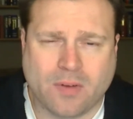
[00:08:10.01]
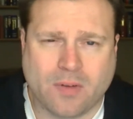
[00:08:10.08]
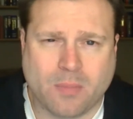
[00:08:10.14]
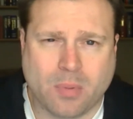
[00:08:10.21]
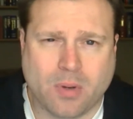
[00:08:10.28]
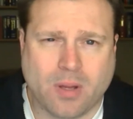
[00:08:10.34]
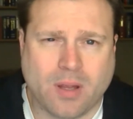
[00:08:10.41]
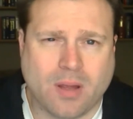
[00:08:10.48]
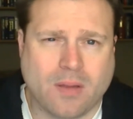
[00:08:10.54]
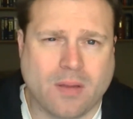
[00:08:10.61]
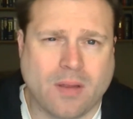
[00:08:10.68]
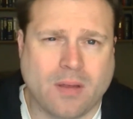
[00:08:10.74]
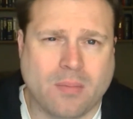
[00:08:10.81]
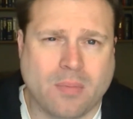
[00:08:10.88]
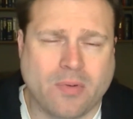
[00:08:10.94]
liberty, and
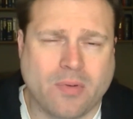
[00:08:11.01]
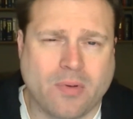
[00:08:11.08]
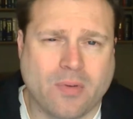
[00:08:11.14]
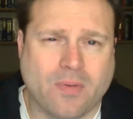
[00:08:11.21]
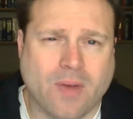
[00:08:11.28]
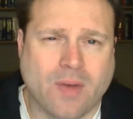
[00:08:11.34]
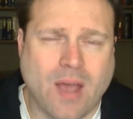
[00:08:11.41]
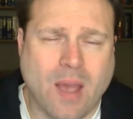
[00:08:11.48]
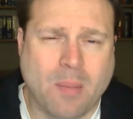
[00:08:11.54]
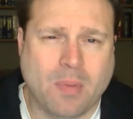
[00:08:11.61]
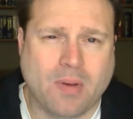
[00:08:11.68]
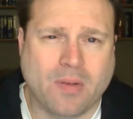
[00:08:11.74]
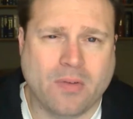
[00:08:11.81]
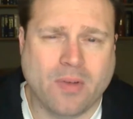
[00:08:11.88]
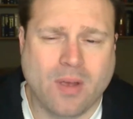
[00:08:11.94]
the pursuit of
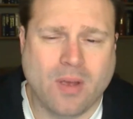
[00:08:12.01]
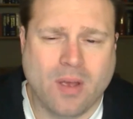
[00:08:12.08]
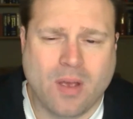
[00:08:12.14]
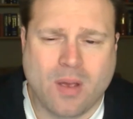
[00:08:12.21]
happiness,